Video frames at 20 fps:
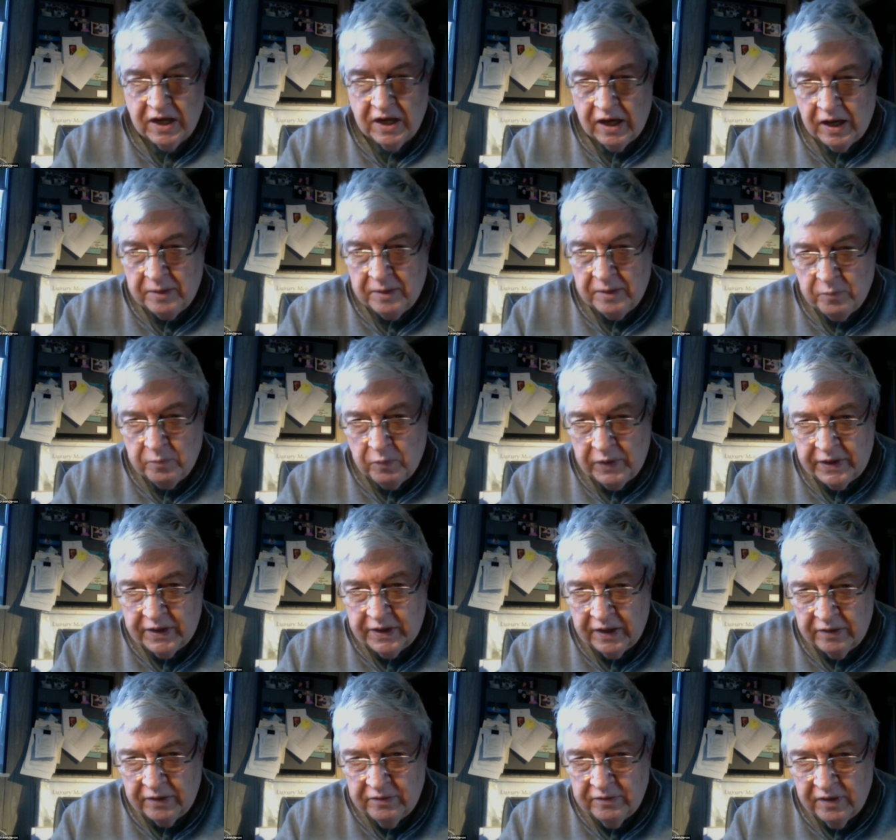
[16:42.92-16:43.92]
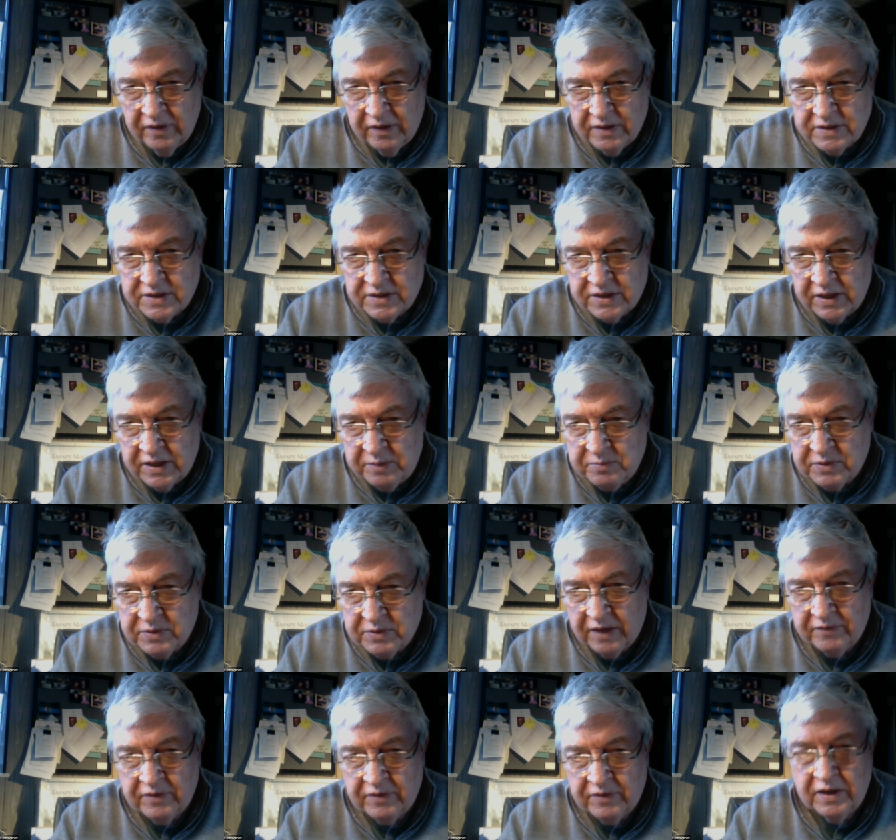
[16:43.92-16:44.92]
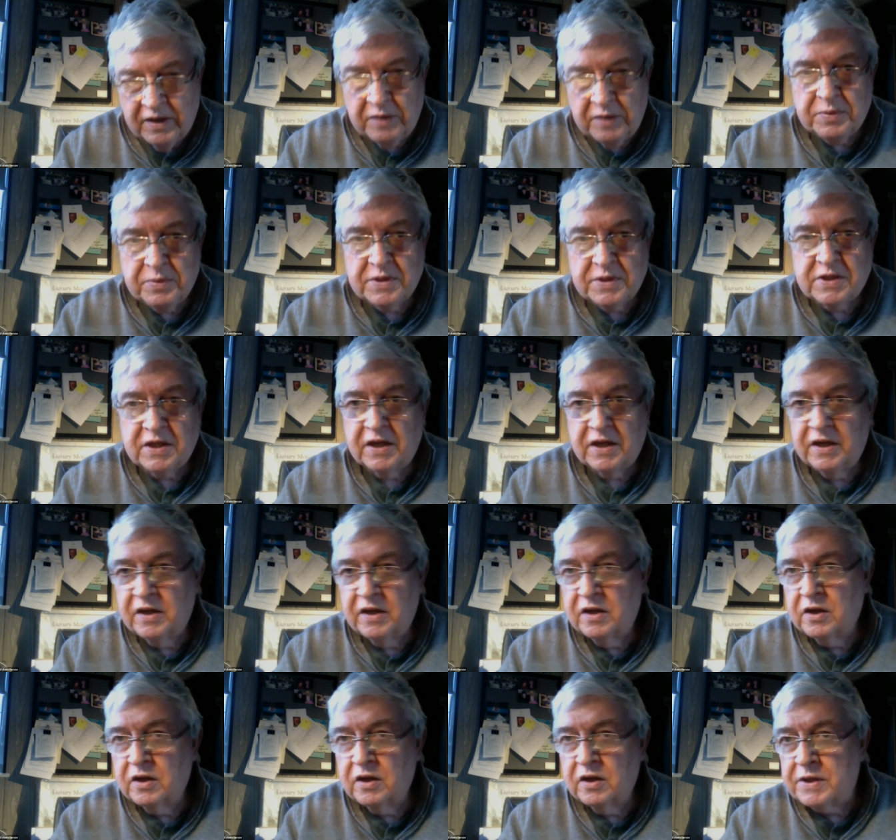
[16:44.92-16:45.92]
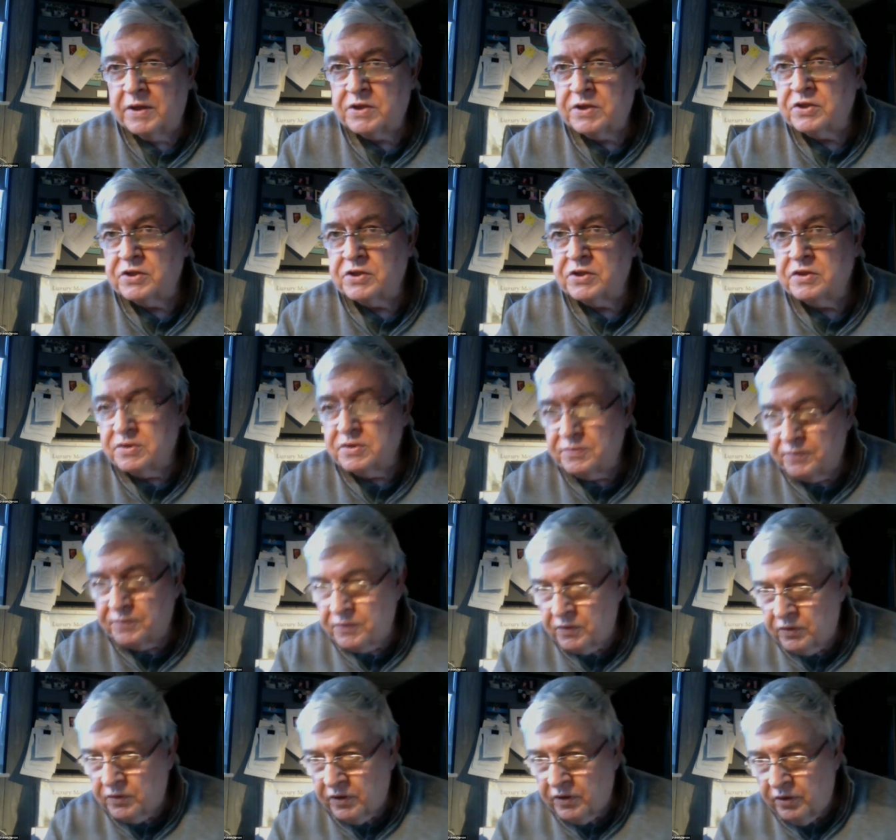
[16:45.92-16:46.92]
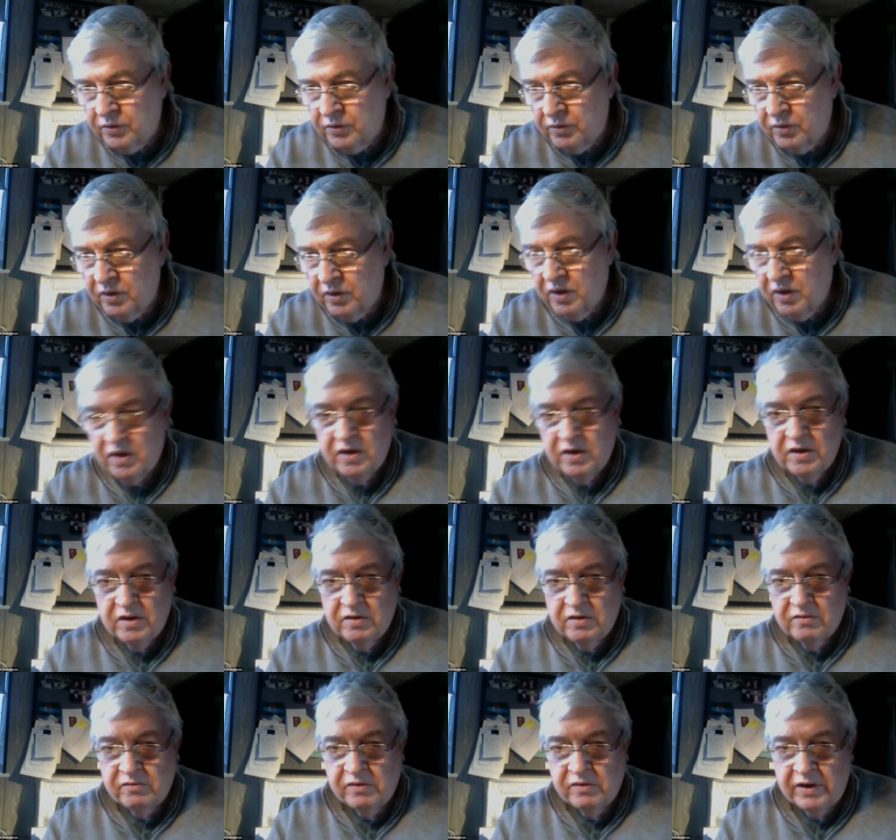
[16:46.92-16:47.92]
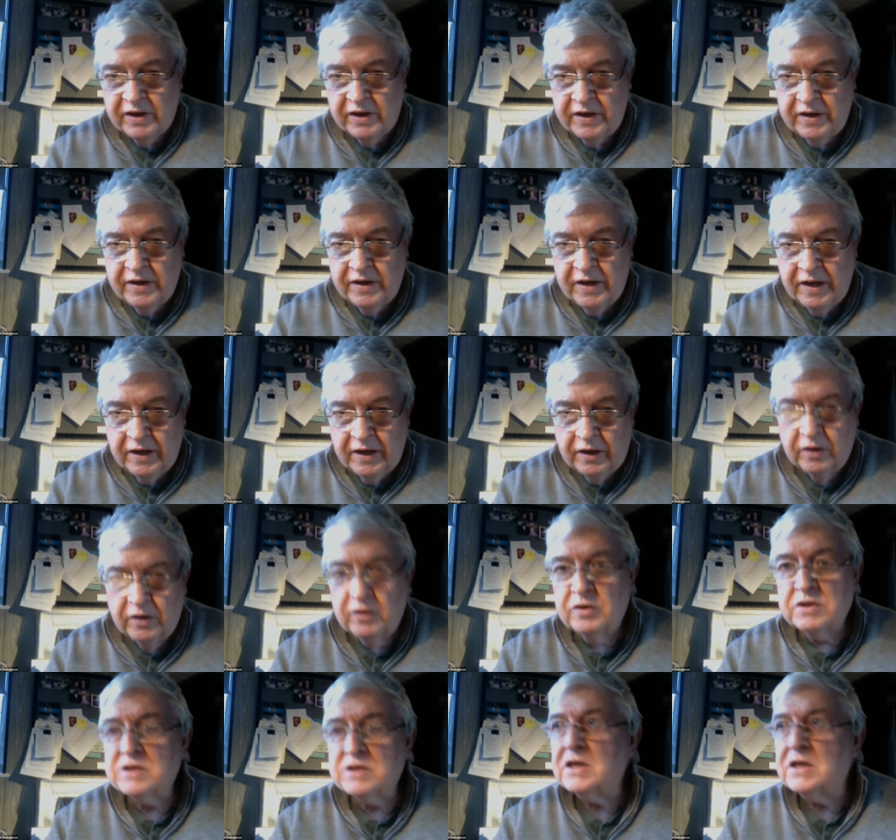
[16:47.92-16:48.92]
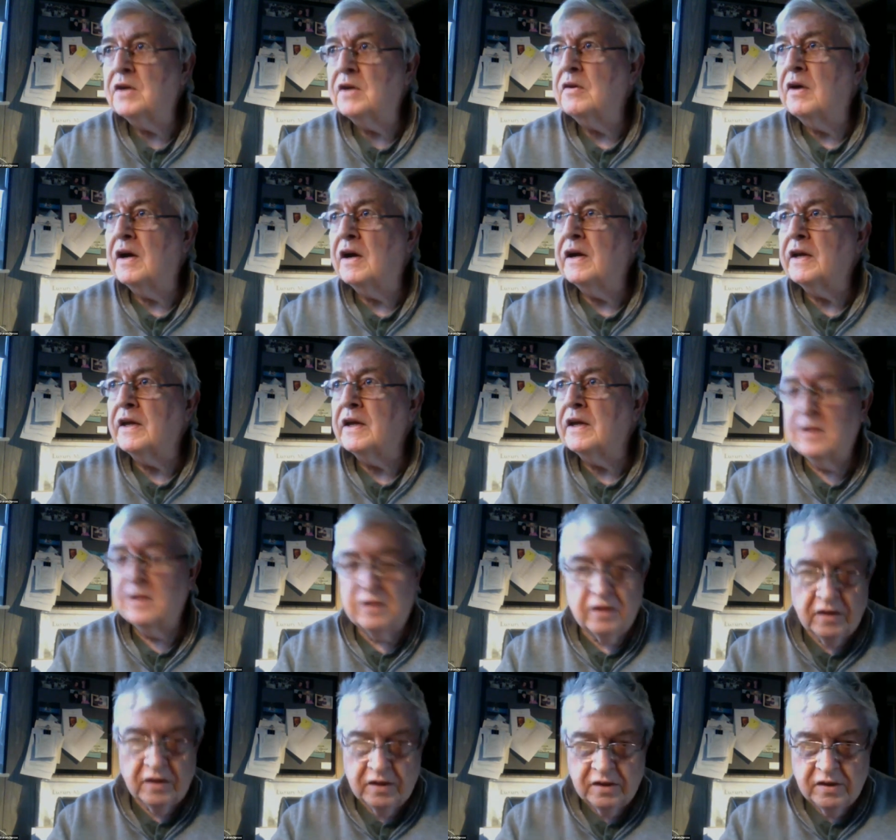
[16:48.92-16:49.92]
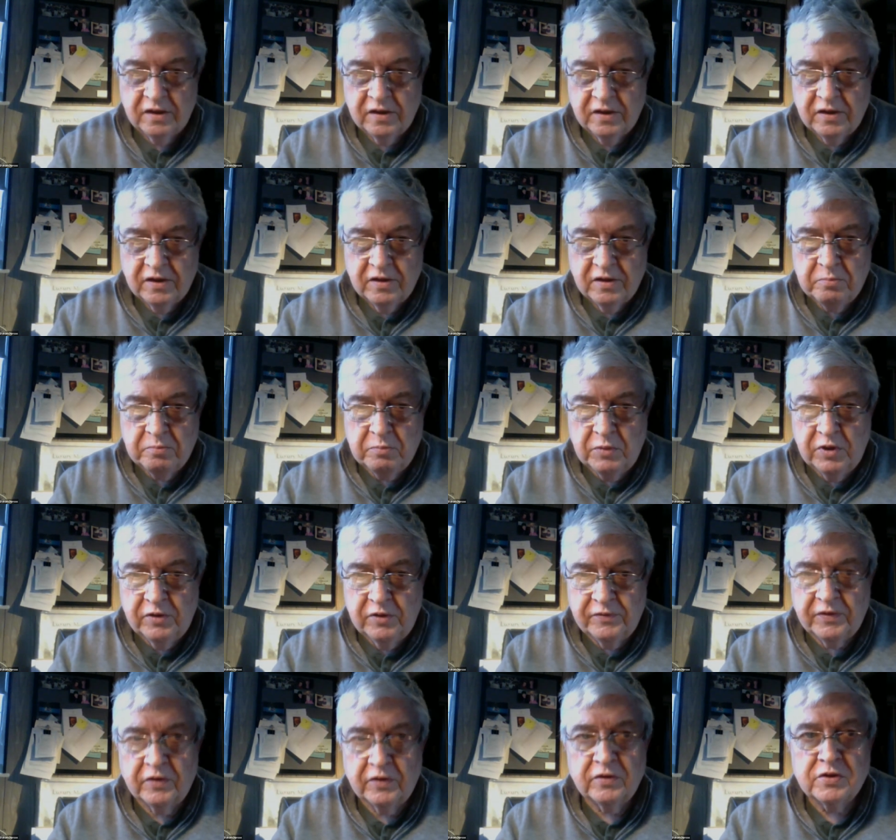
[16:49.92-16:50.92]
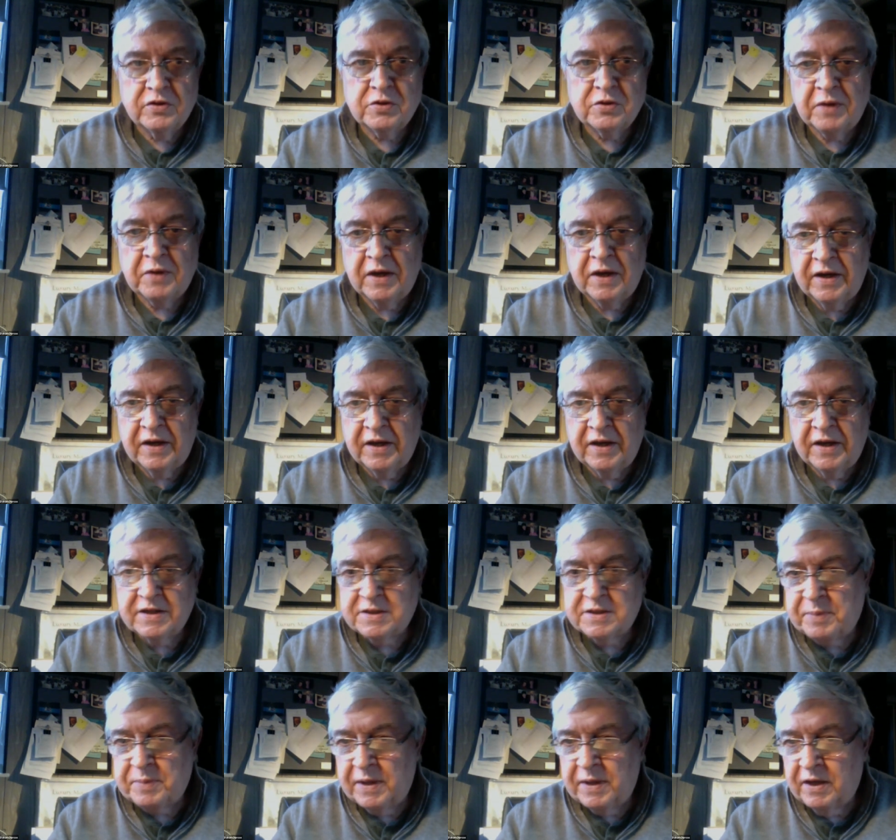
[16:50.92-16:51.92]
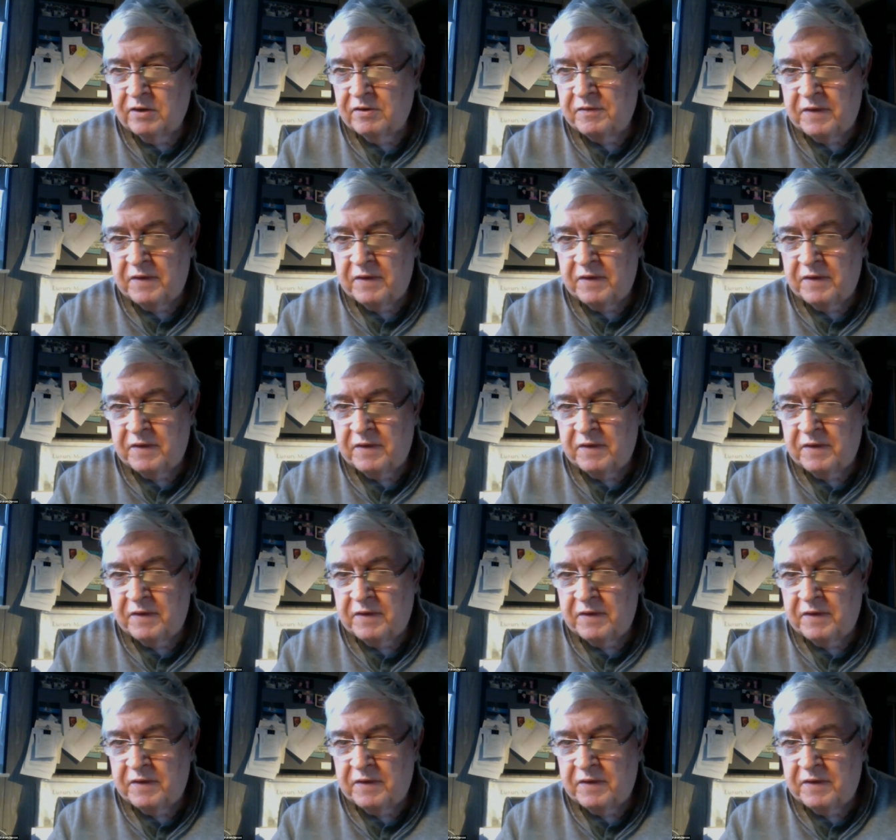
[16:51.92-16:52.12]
Um, we don't seem to have any particular questions for you right now, so I can move on to our next speaker.